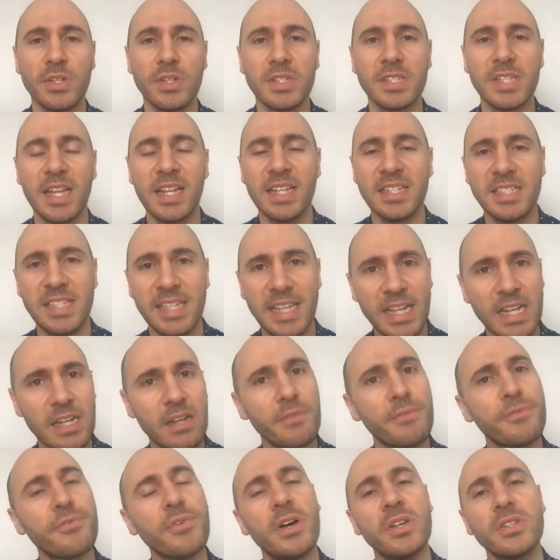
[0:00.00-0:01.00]
That is the
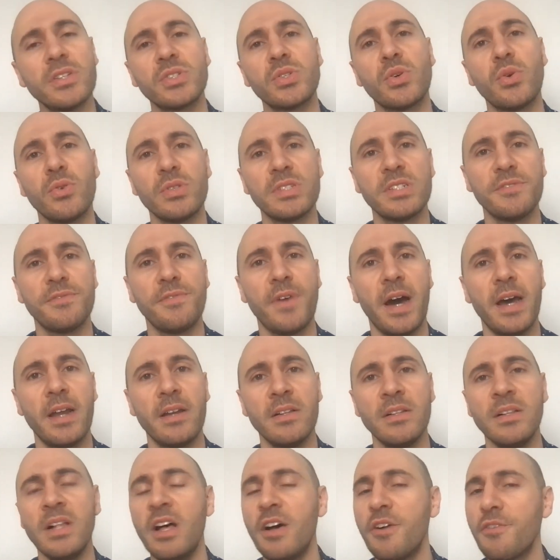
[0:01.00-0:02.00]
England-France
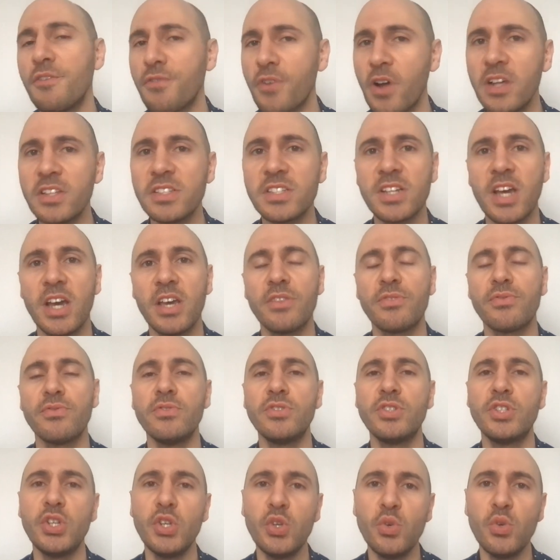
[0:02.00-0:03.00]
quarter-final. France going through
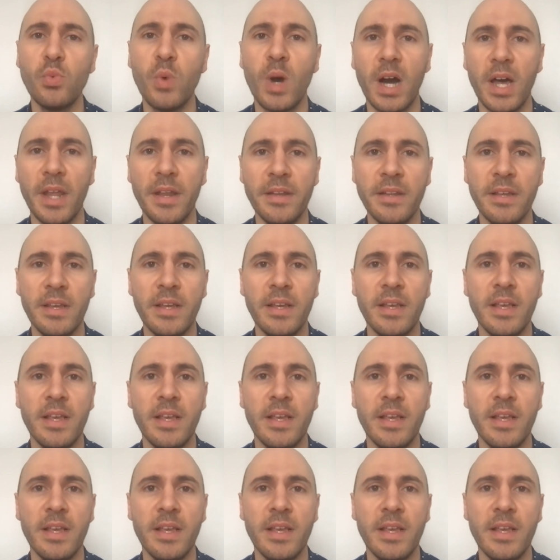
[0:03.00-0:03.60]
2-1.